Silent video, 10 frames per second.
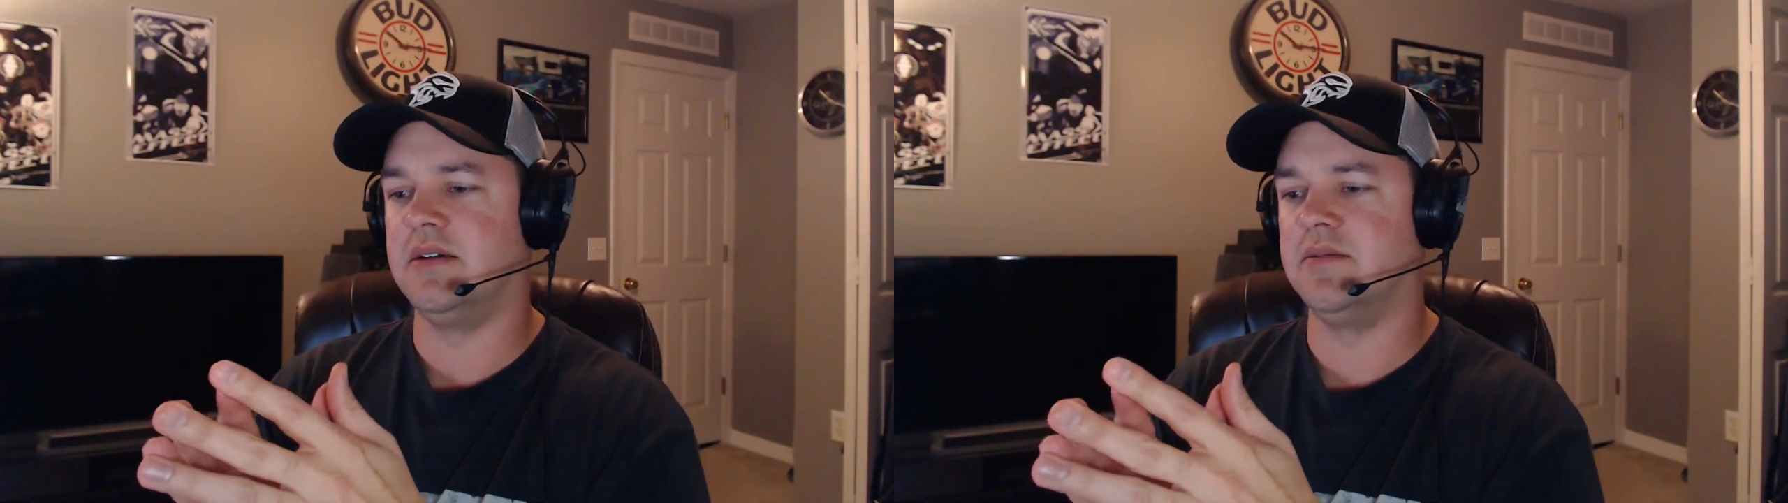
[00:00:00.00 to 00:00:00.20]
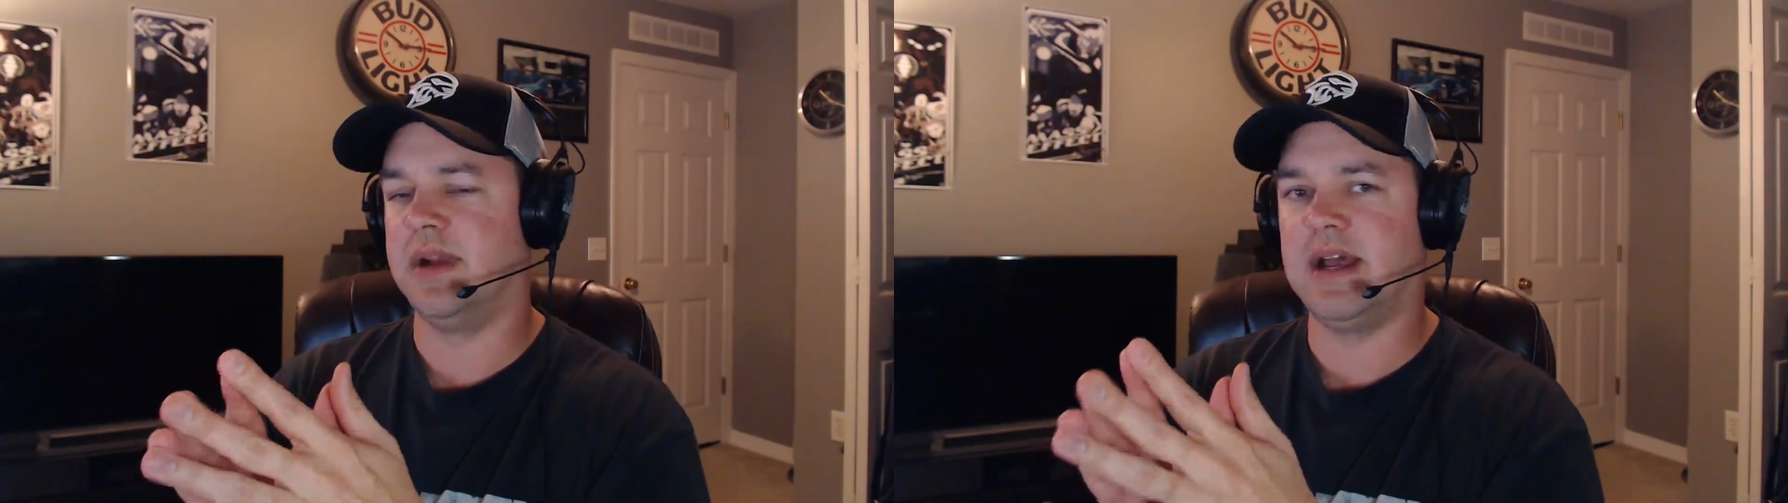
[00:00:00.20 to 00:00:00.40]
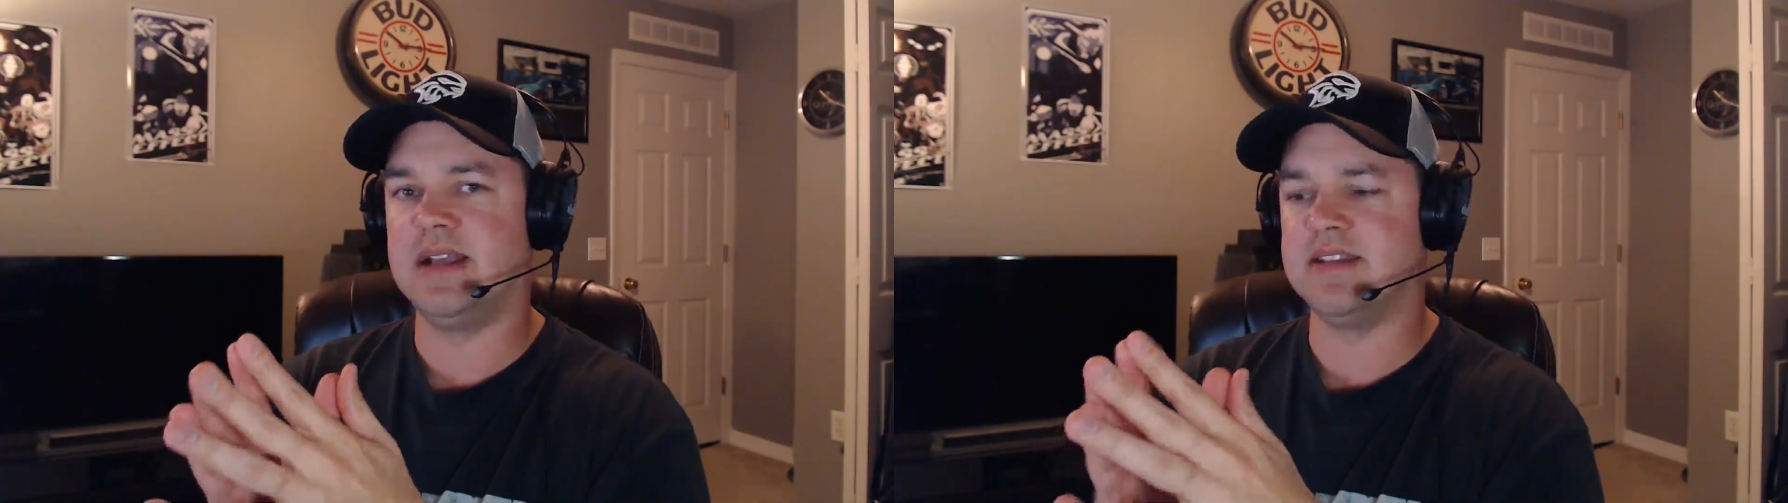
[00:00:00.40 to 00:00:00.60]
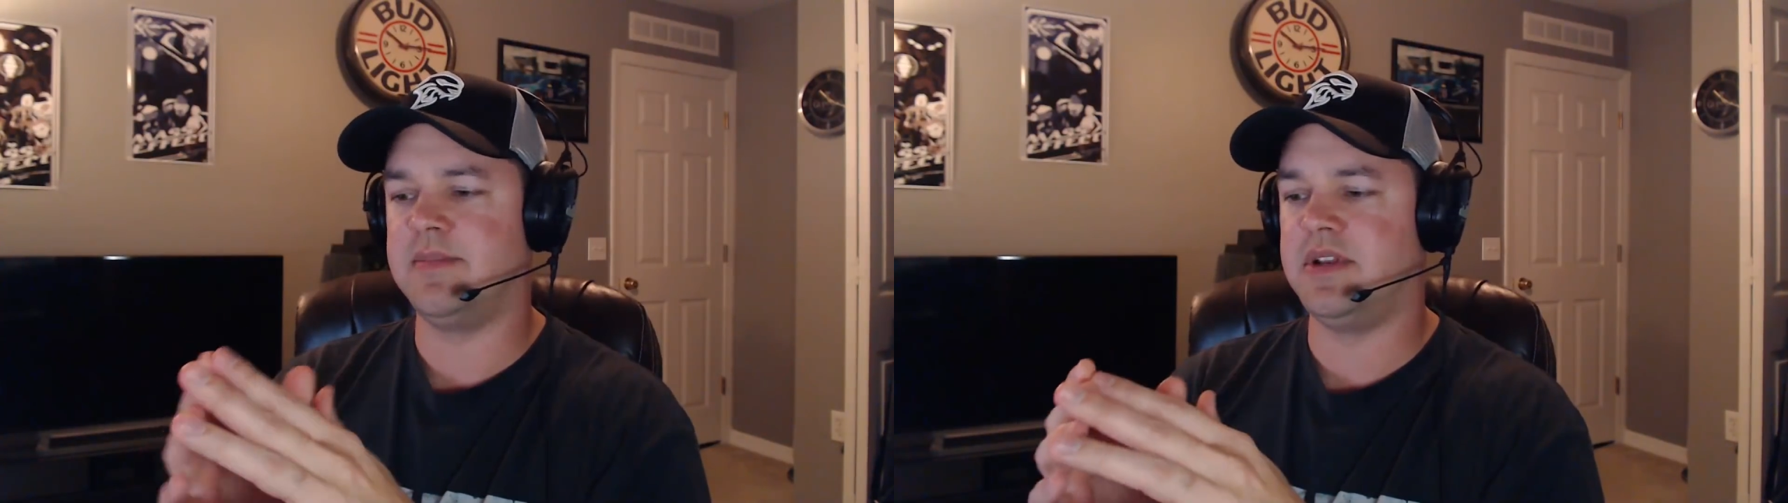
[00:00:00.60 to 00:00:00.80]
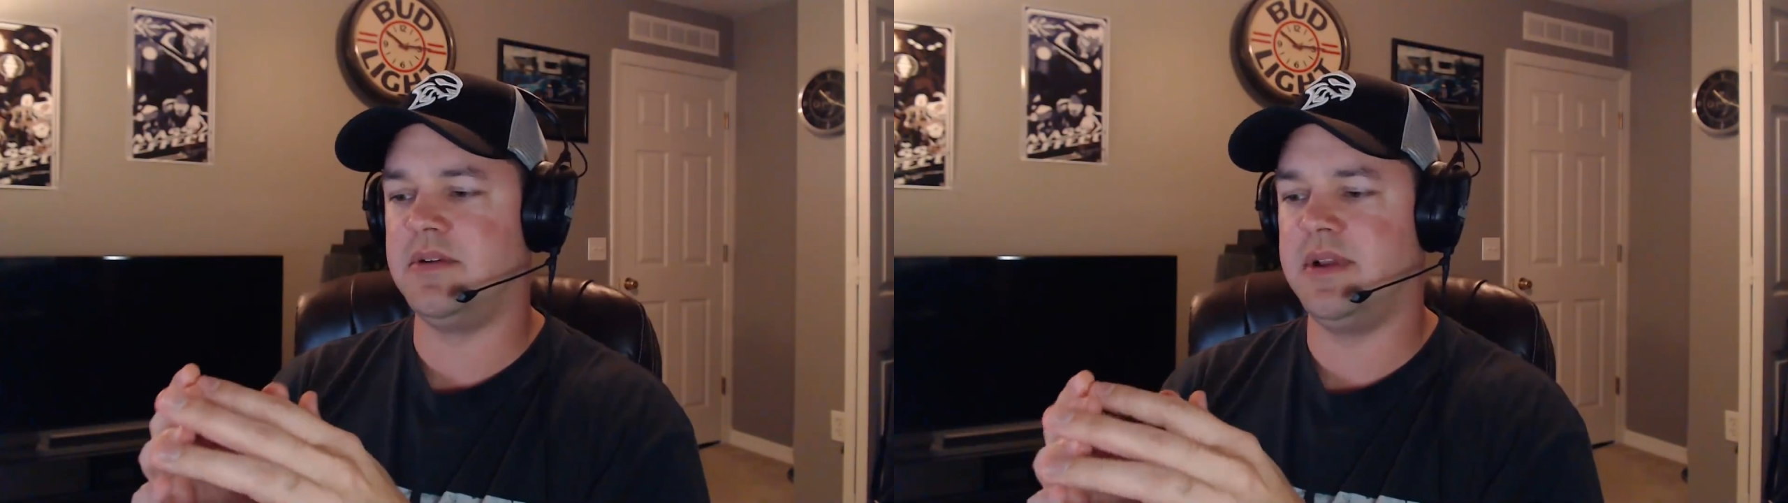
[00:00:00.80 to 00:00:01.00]
red eyes I've
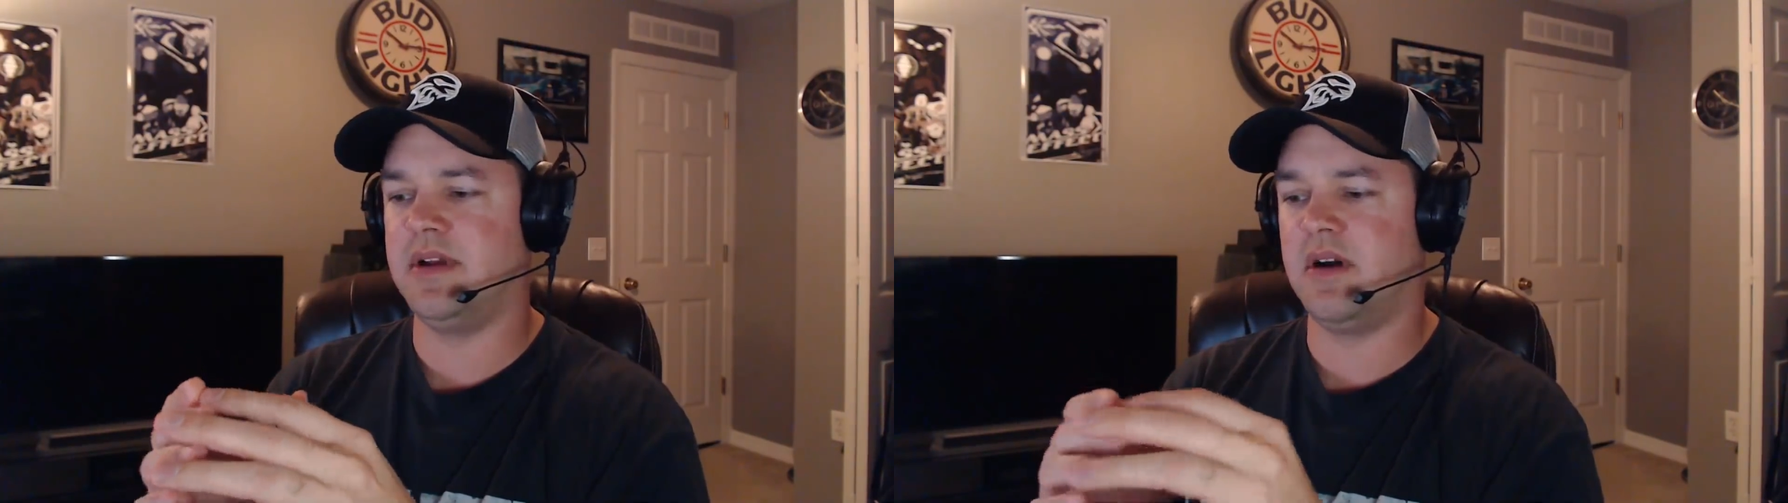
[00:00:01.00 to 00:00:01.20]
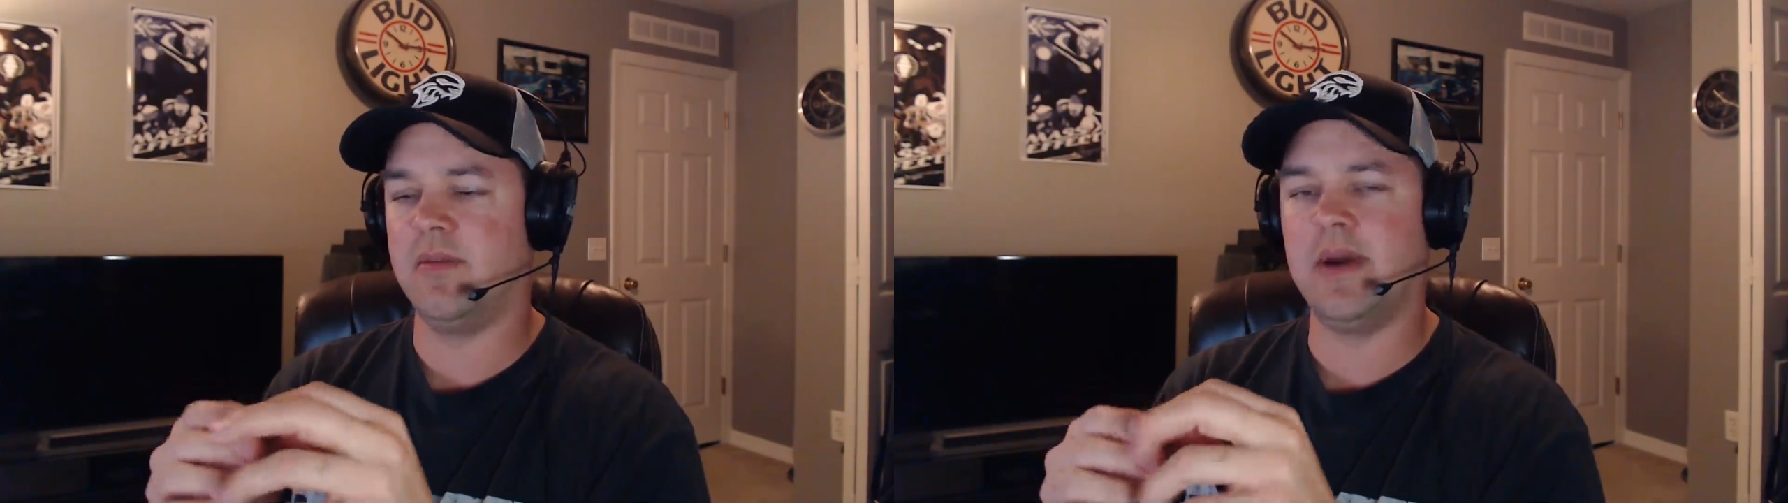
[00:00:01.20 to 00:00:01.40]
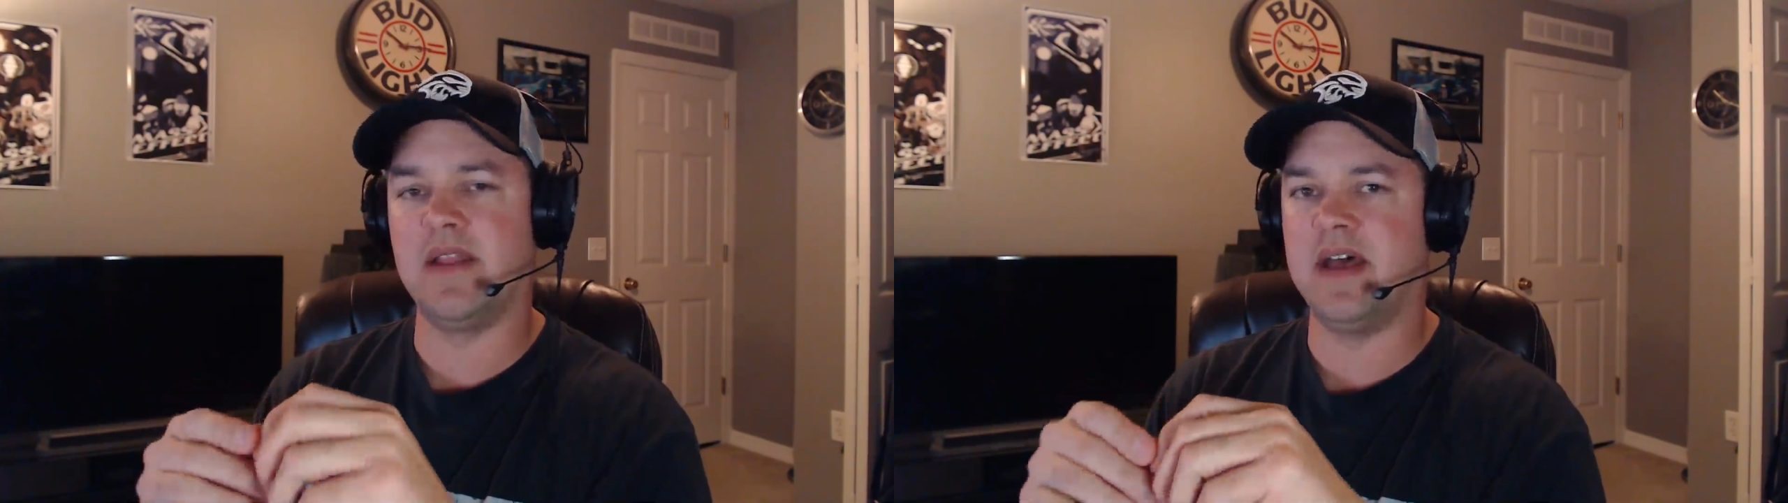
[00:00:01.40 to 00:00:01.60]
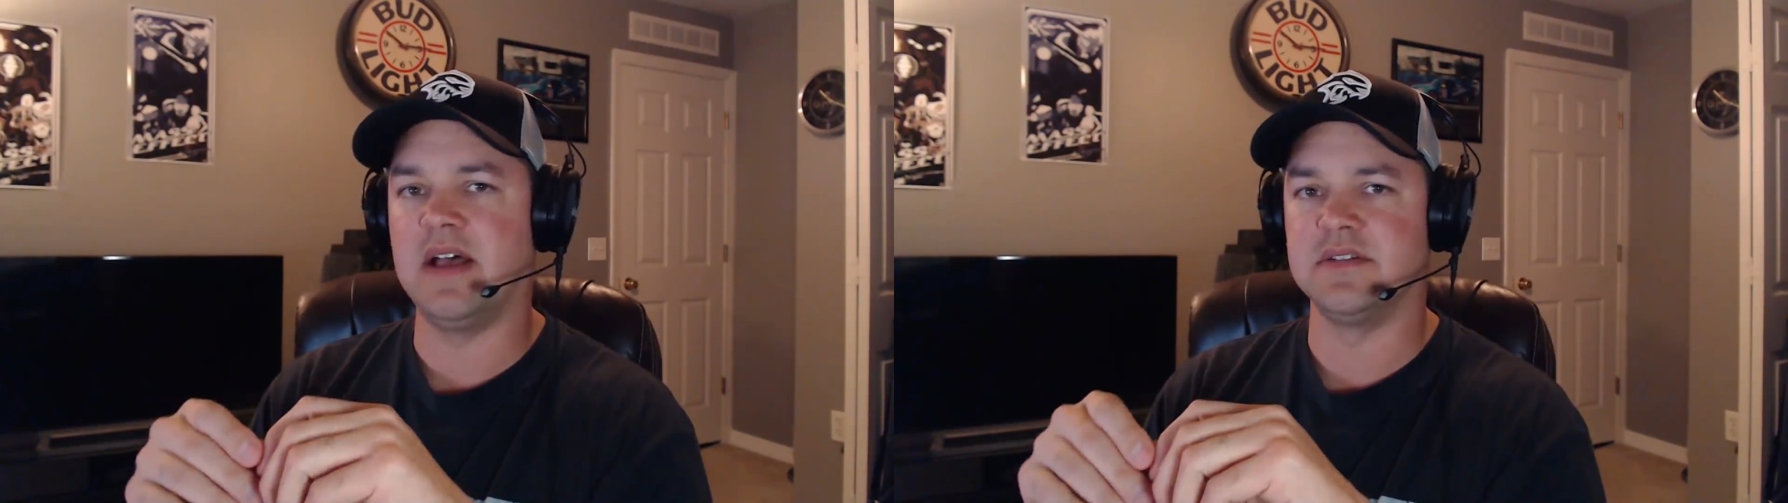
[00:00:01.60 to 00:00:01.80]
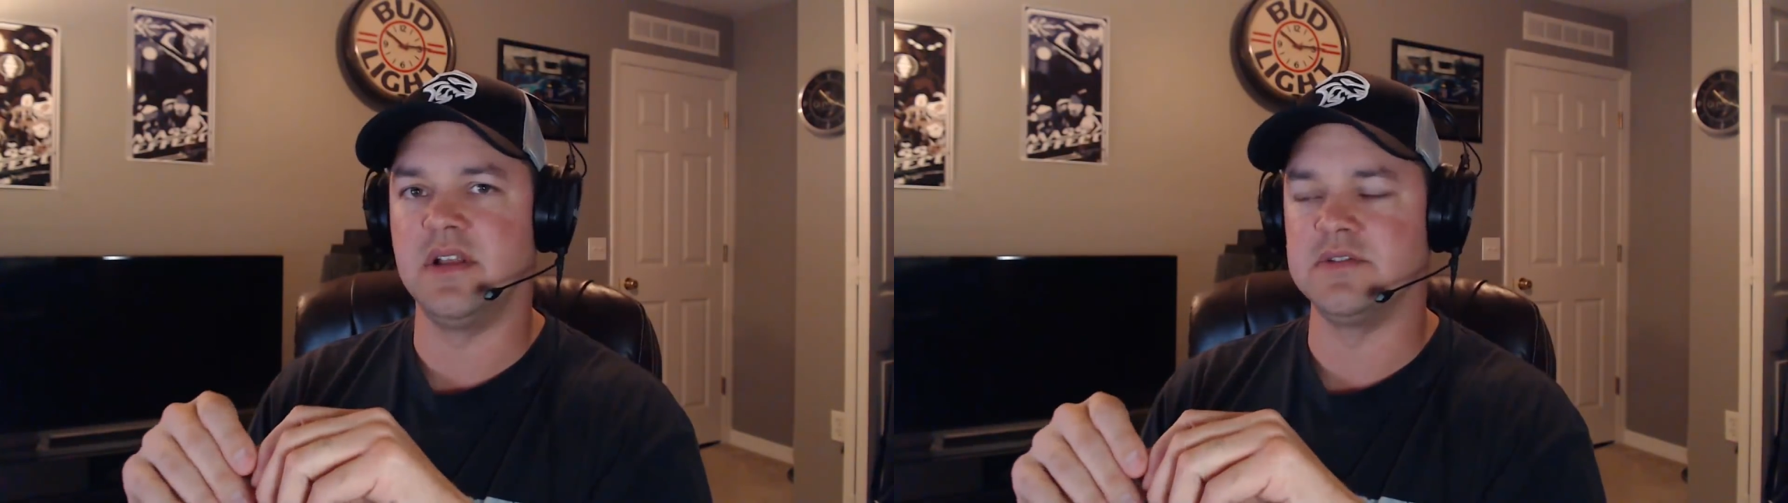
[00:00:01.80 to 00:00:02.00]
been doing are about
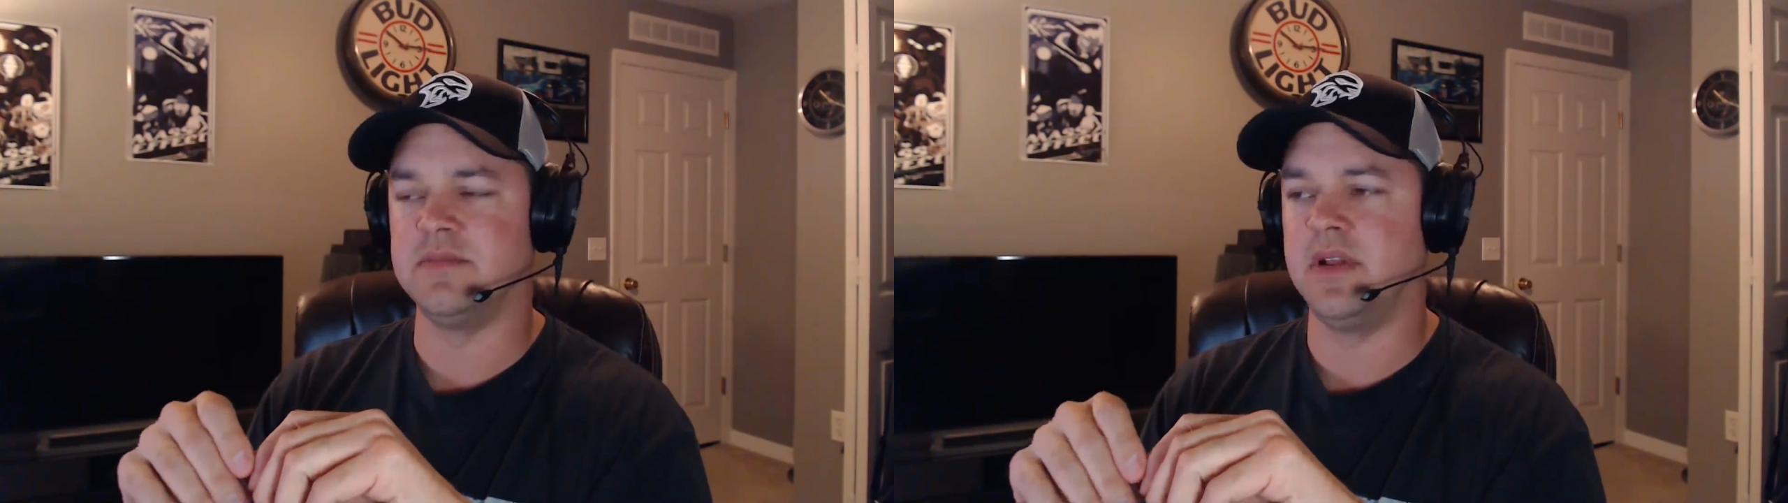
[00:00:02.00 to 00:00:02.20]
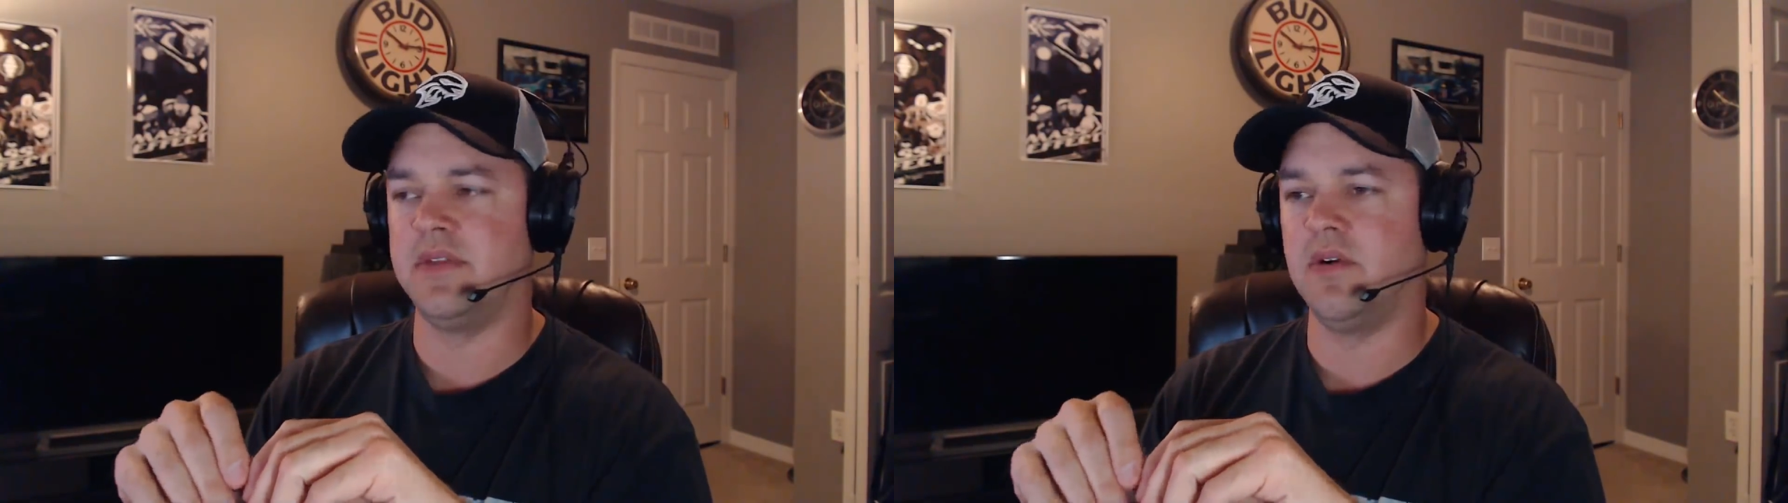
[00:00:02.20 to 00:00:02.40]
$1,000 a month,